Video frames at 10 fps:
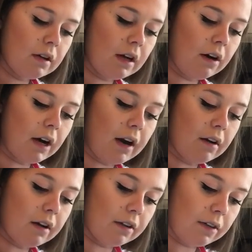
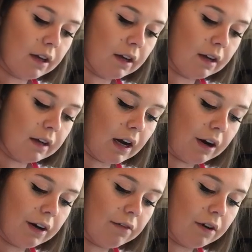The
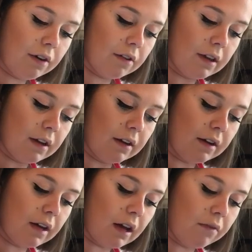caregiver
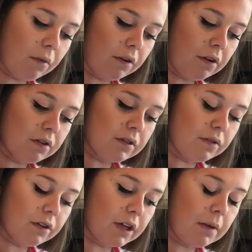then gave orders
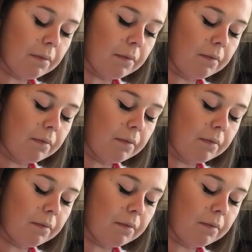for her to keep